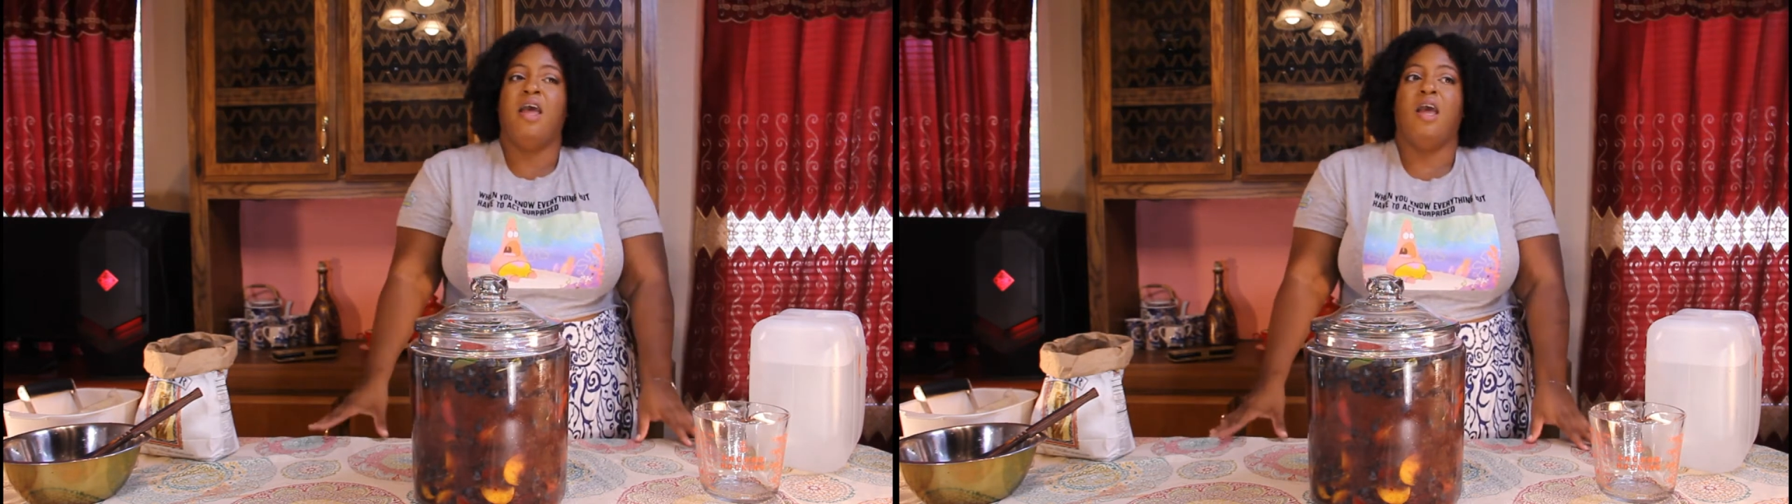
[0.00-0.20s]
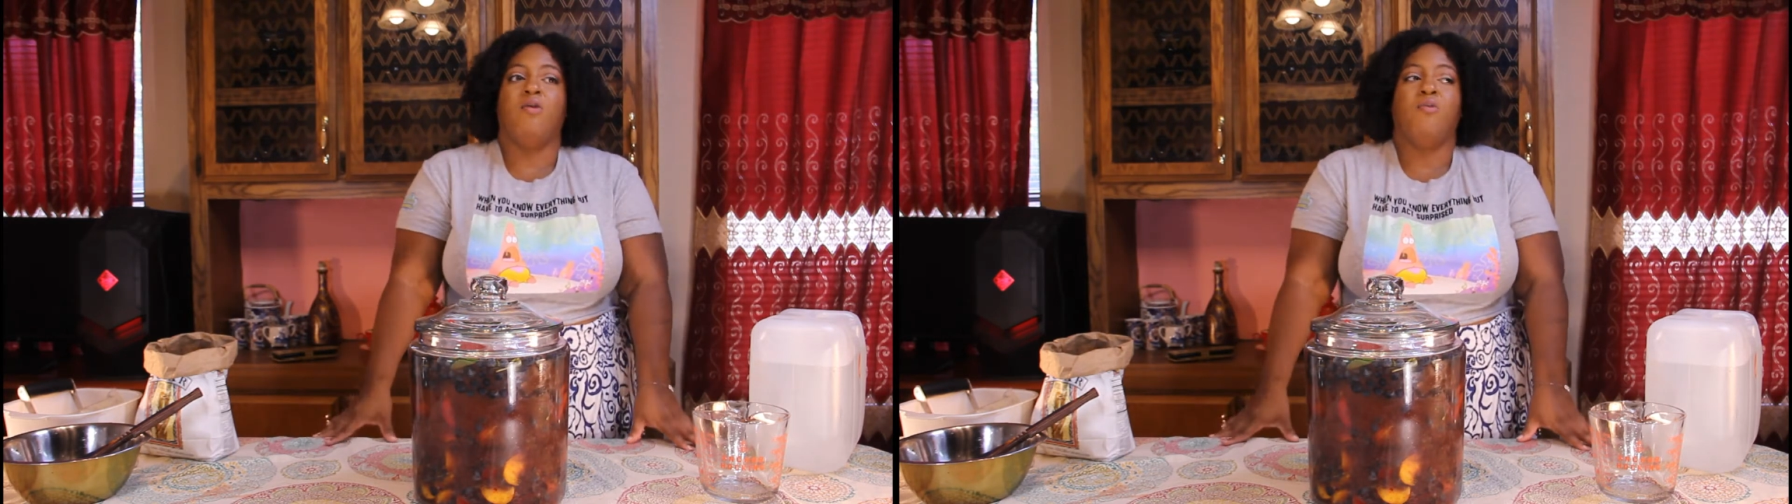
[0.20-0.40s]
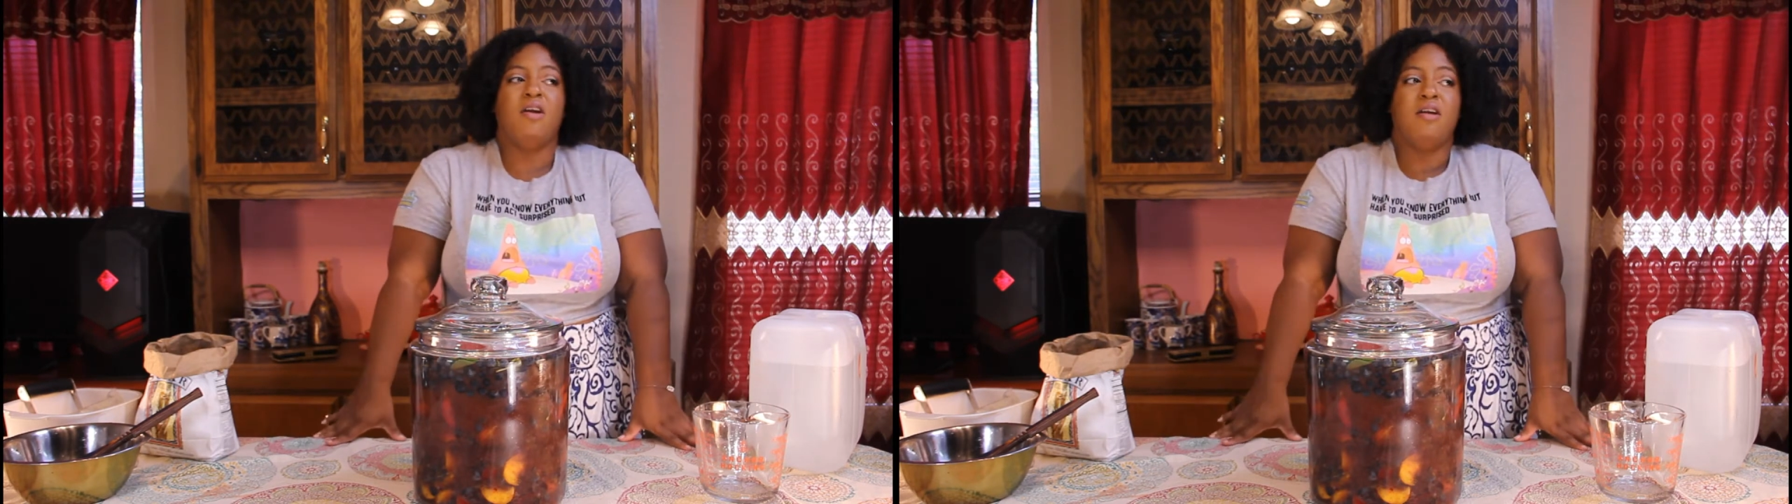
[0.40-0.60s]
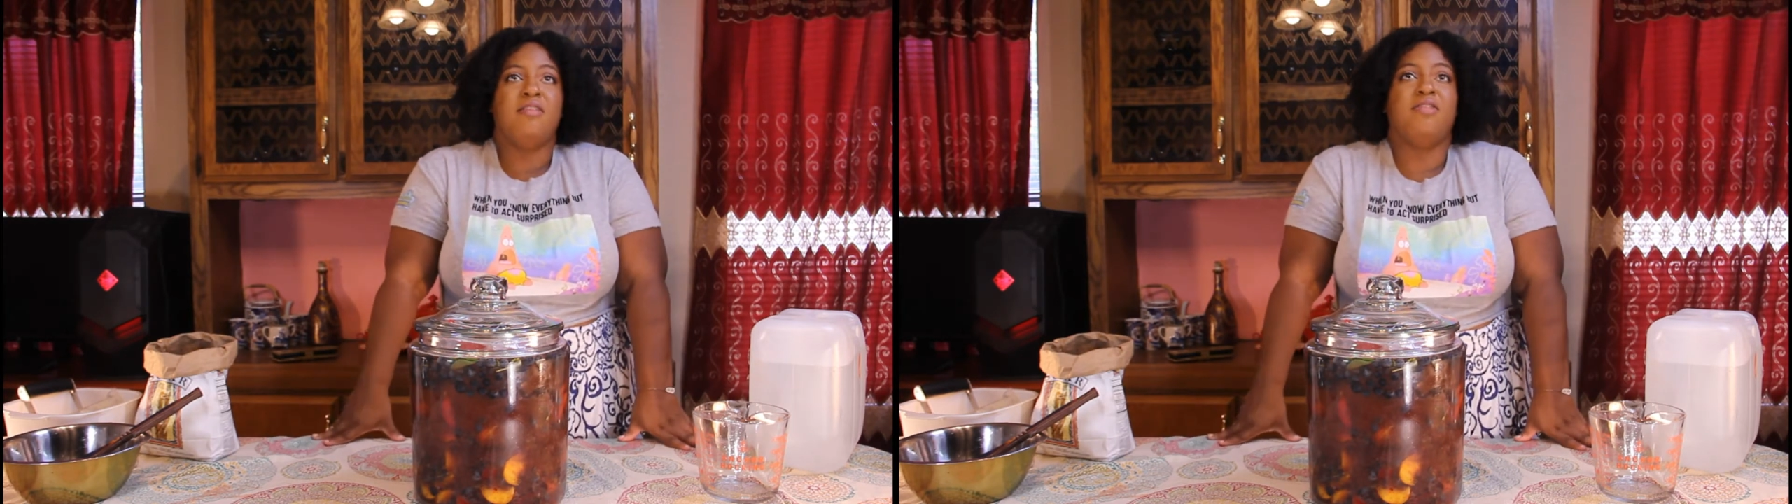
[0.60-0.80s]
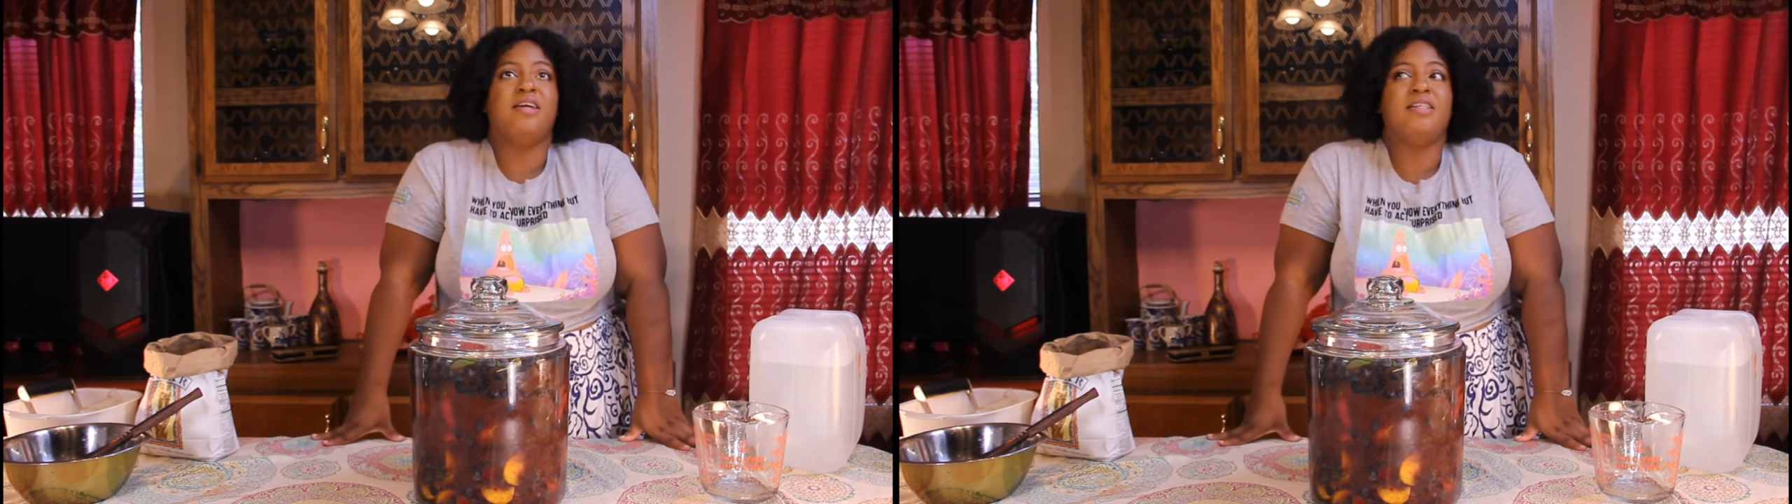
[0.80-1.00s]
and one of the
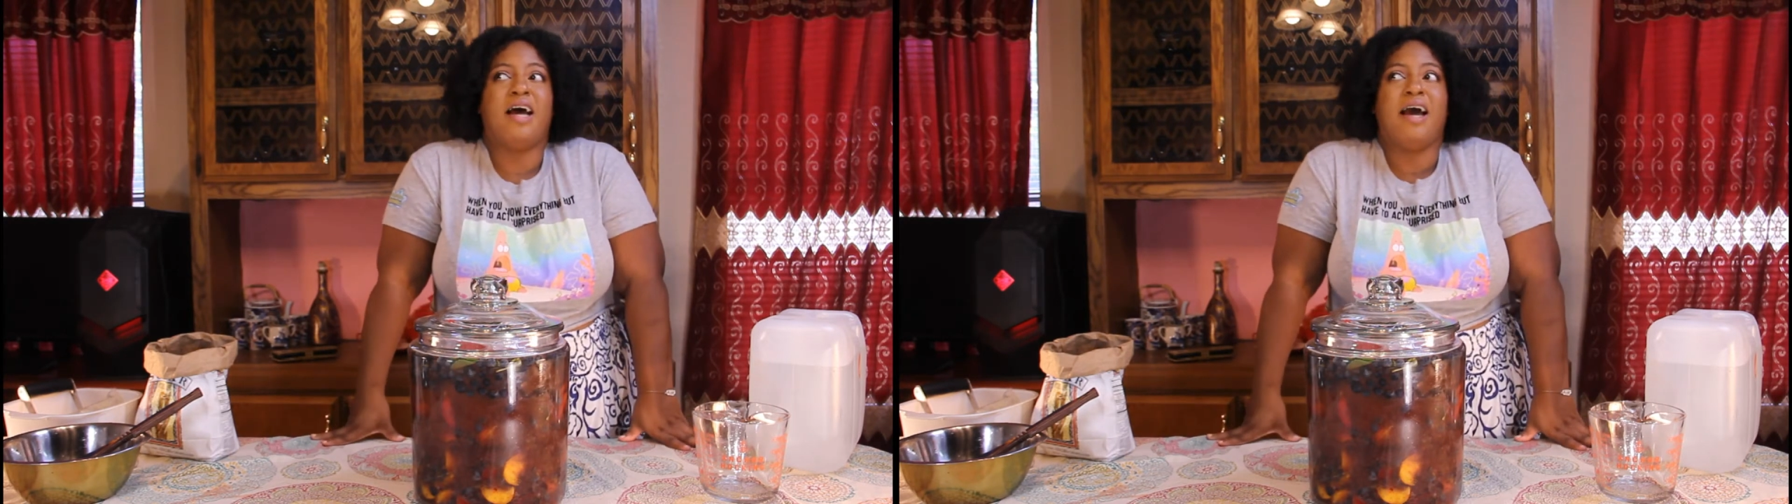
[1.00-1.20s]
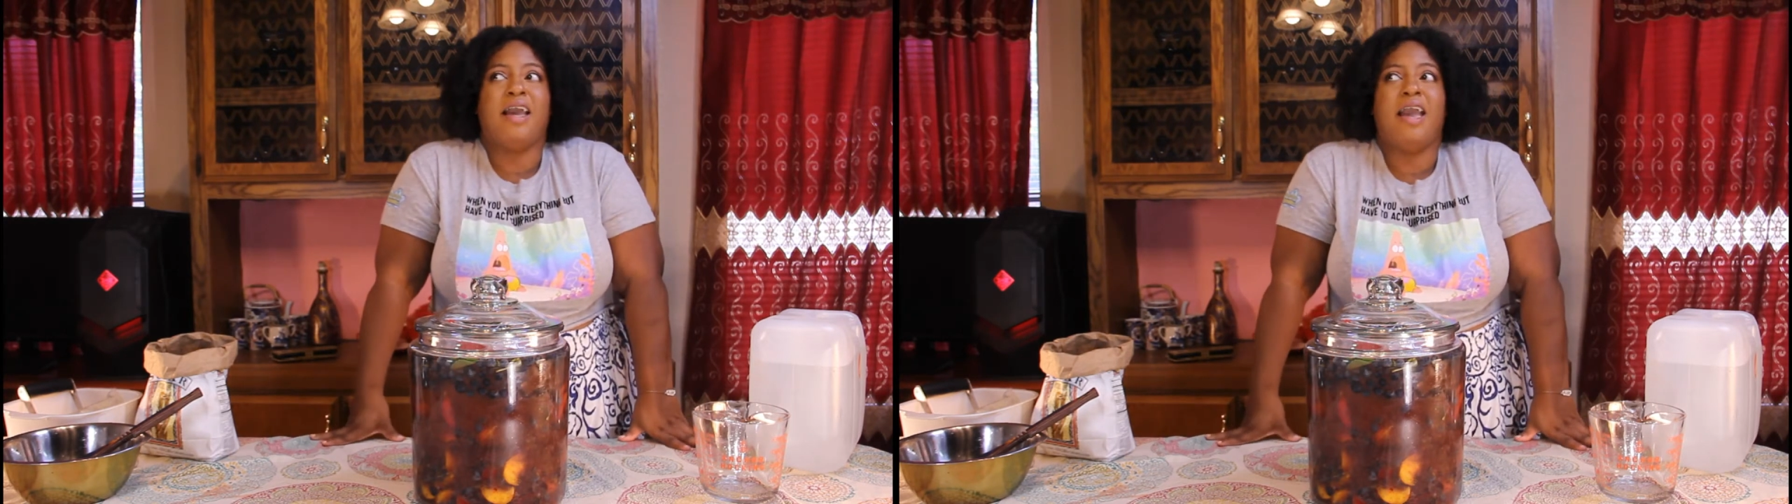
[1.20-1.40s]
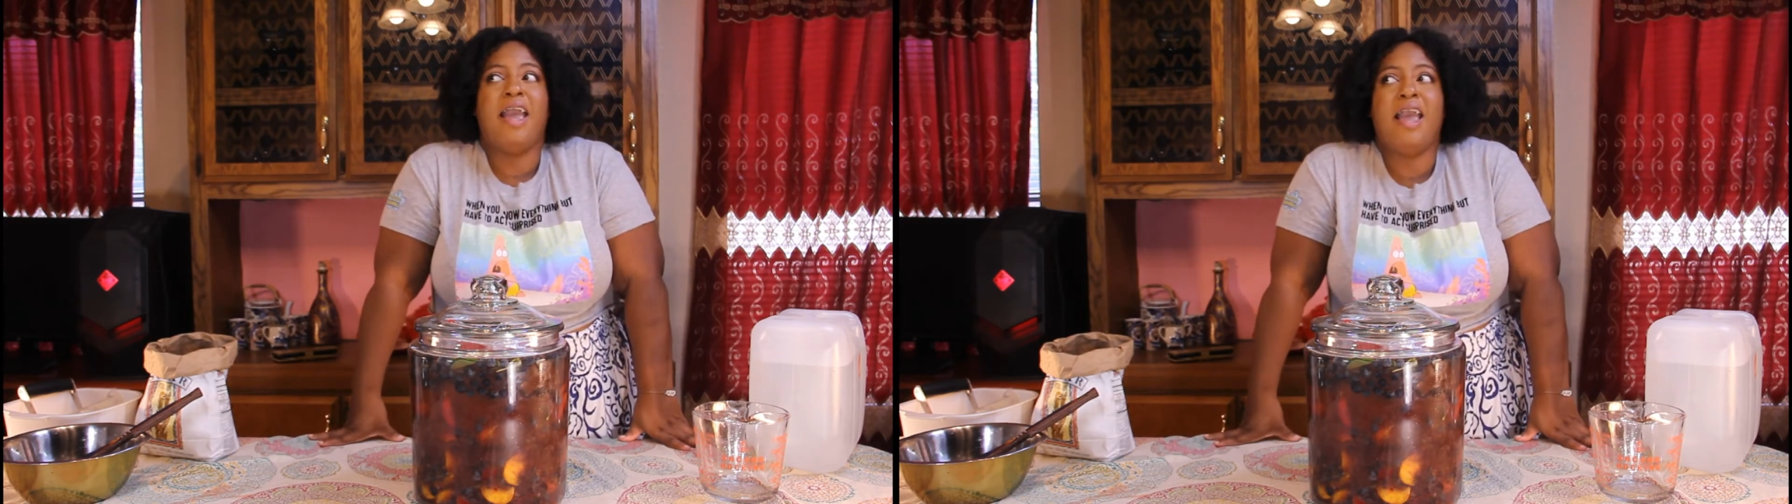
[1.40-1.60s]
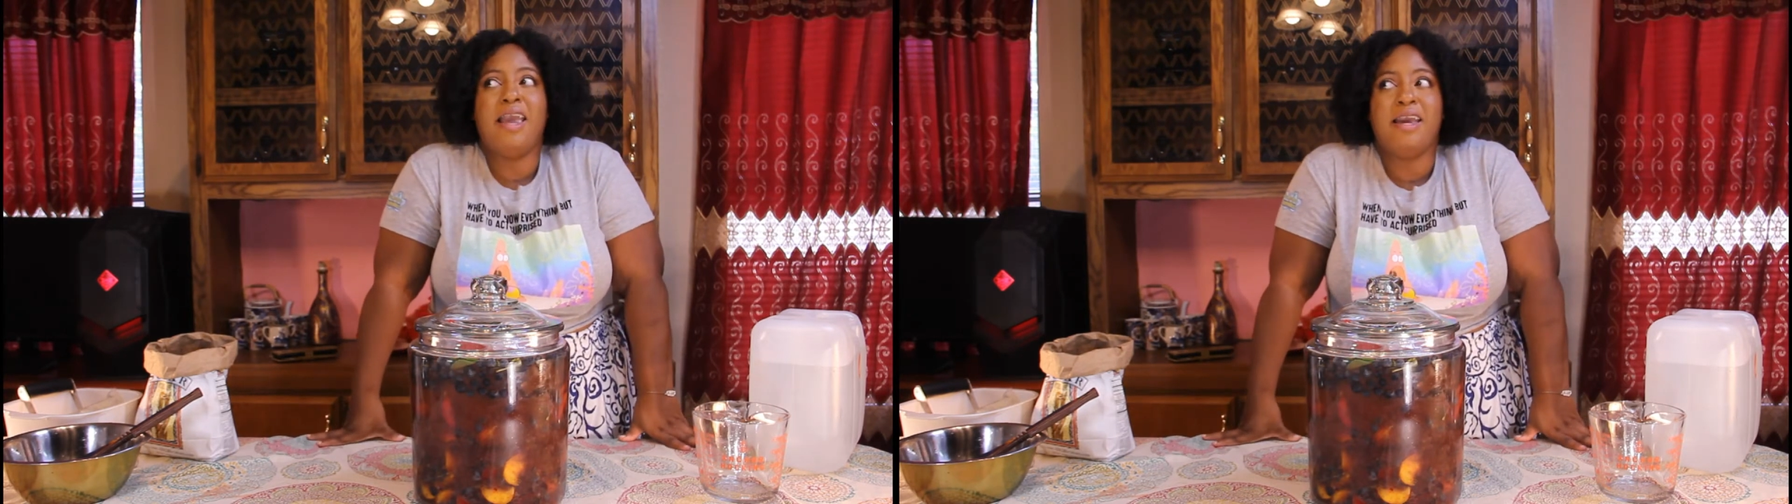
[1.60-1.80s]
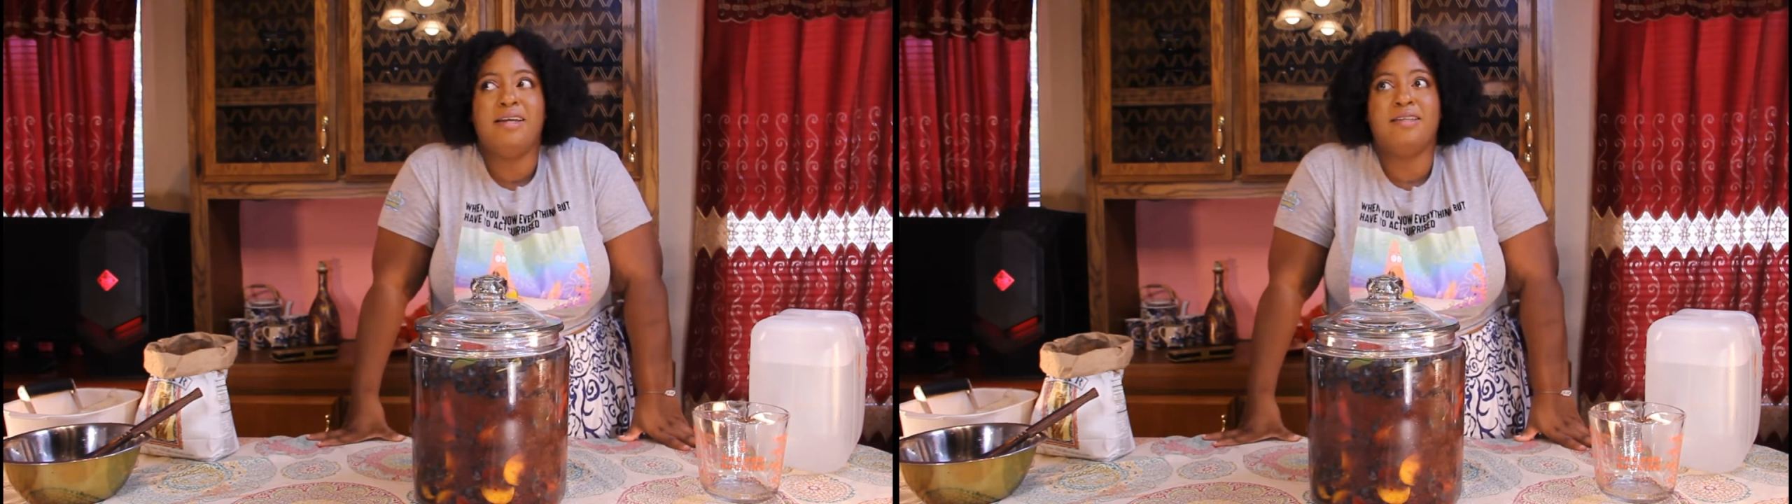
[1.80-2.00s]
things I
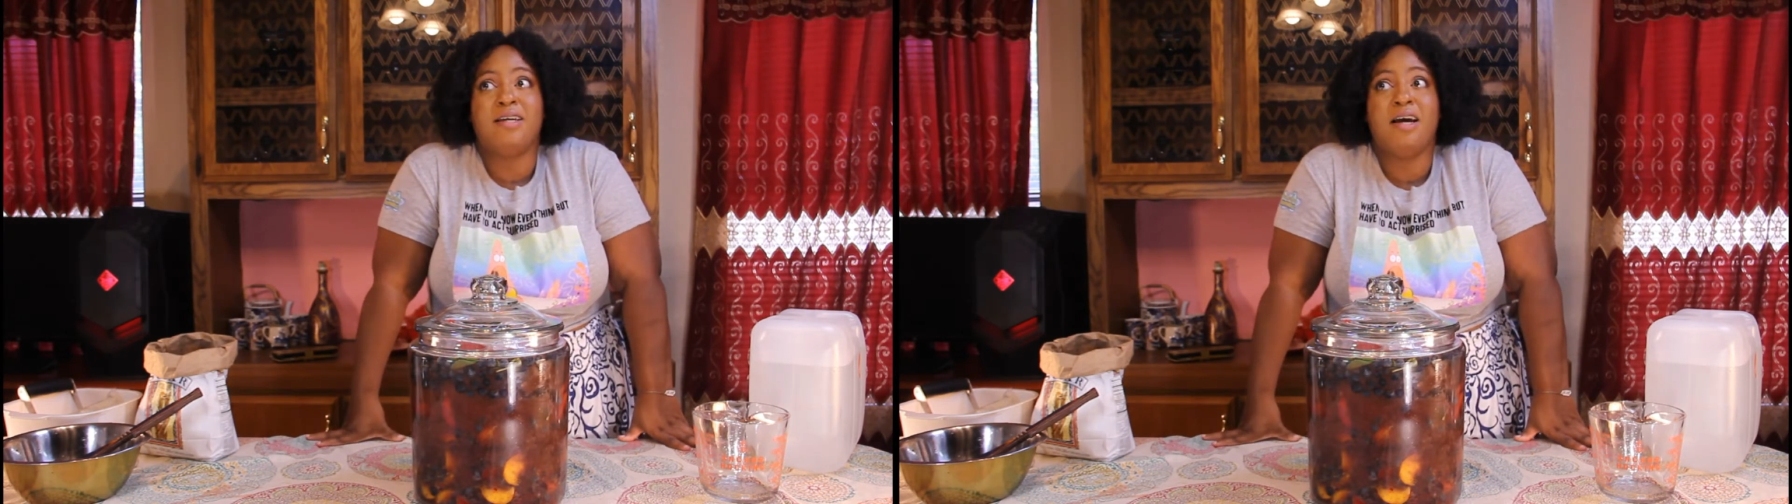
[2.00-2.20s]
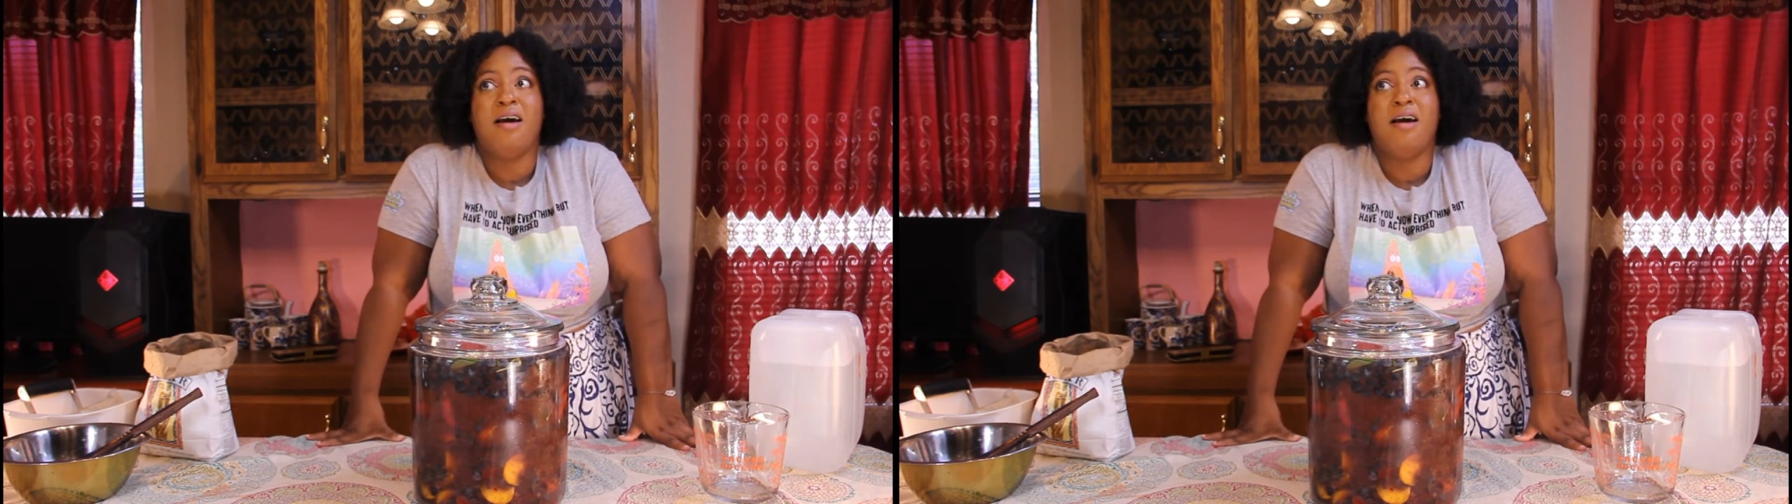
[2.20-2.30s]
hate